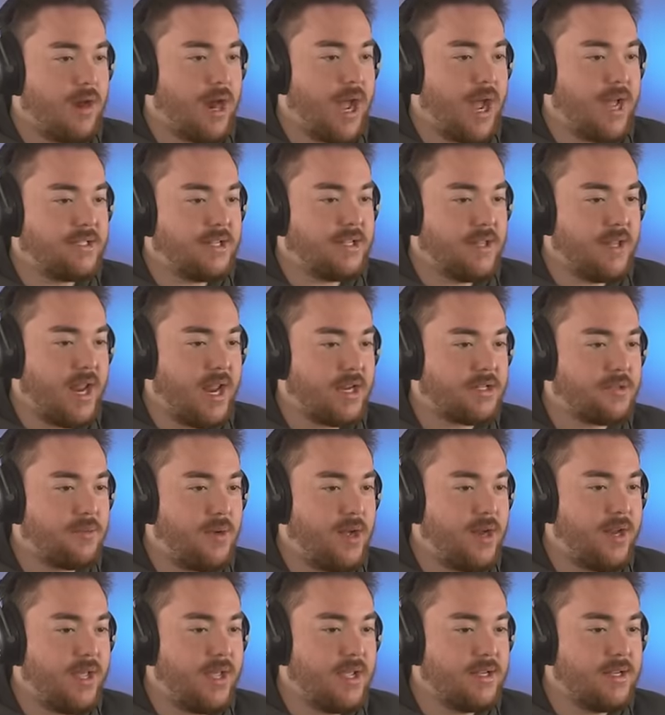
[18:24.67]
All right, so the next
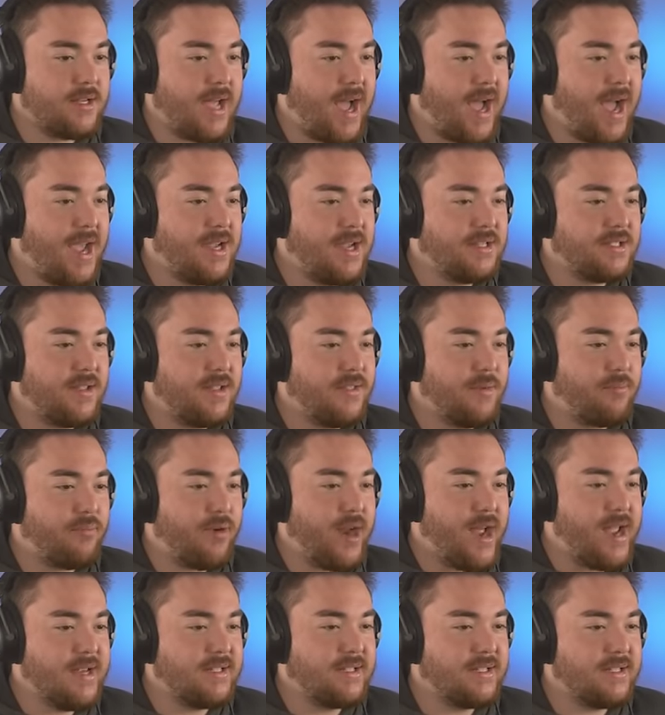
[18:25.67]
one is Eyes on the
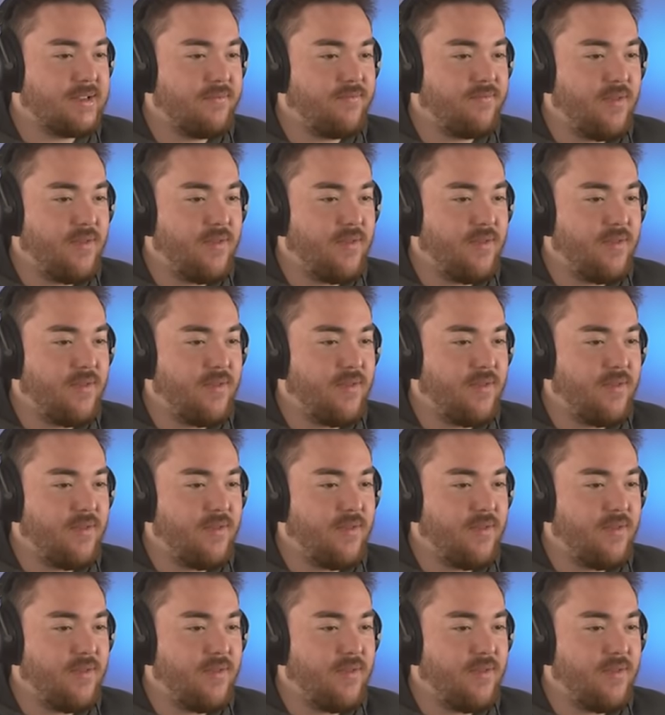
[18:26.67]
Prizes.